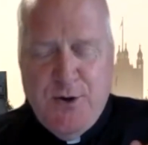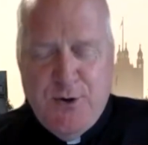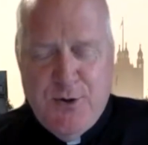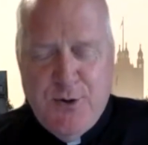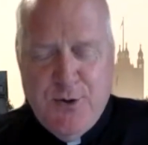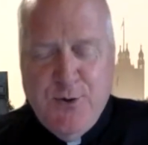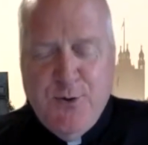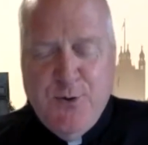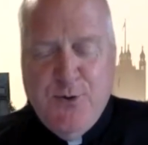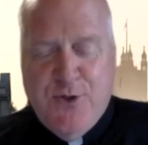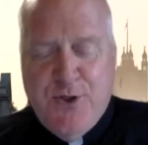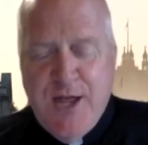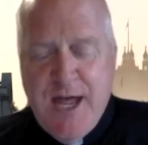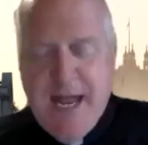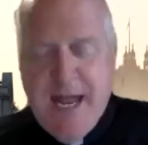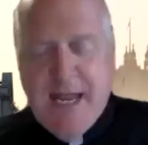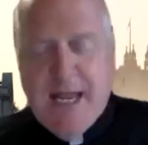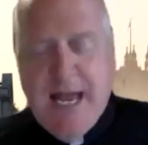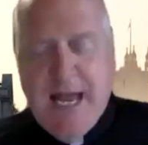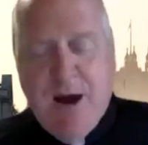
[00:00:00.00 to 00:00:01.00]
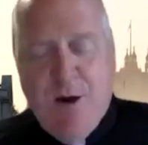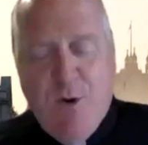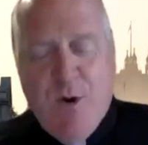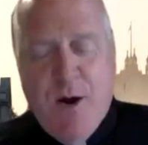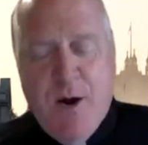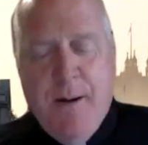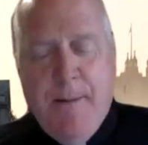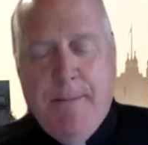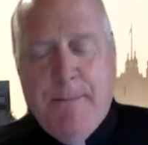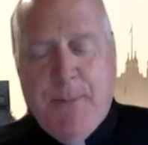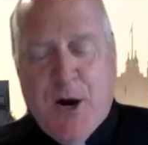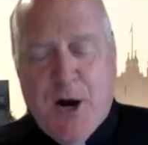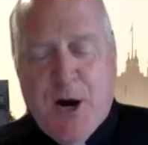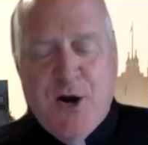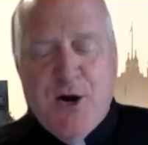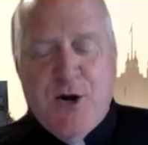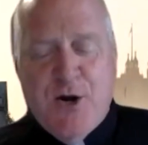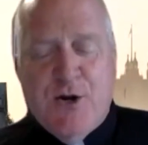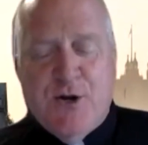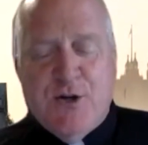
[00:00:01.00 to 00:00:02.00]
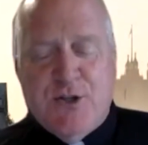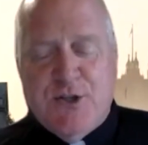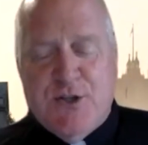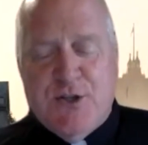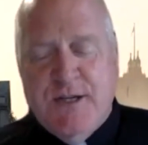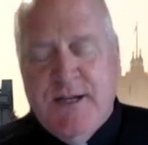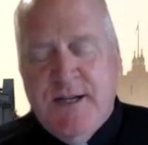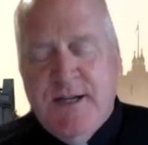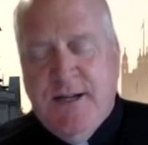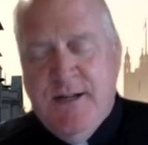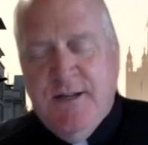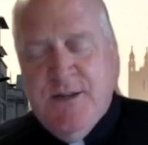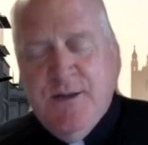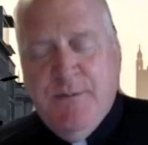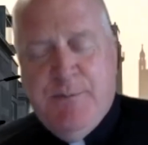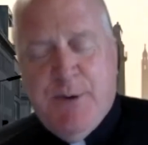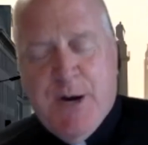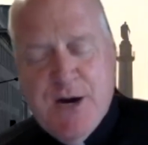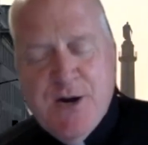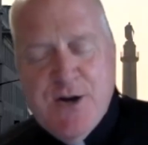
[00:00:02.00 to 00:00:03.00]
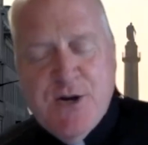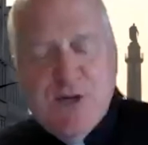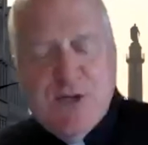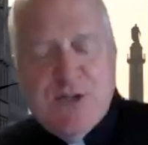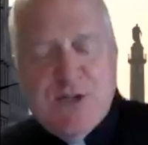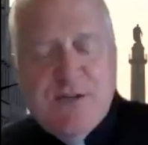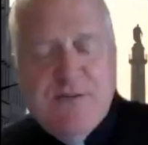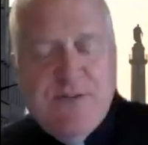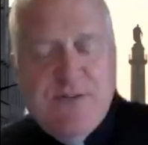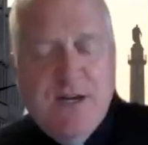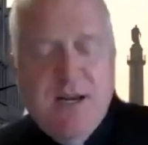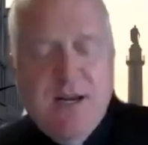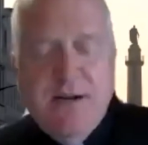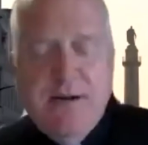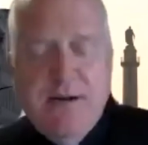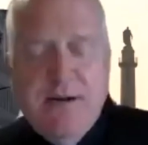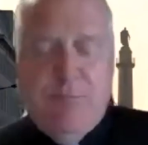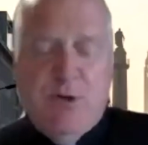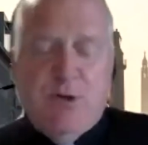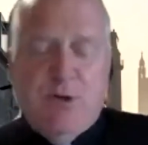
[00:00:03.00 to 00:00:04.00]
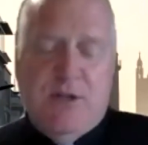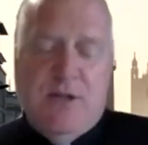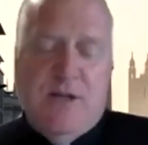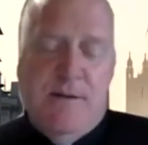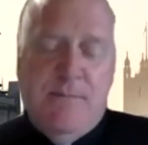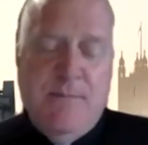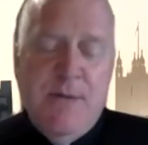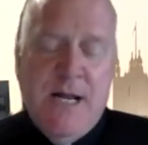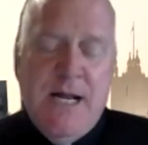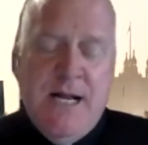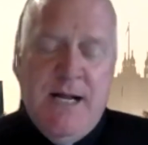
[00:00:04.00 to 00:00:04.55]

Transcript: to thank our partners, the partners of the London Book Club.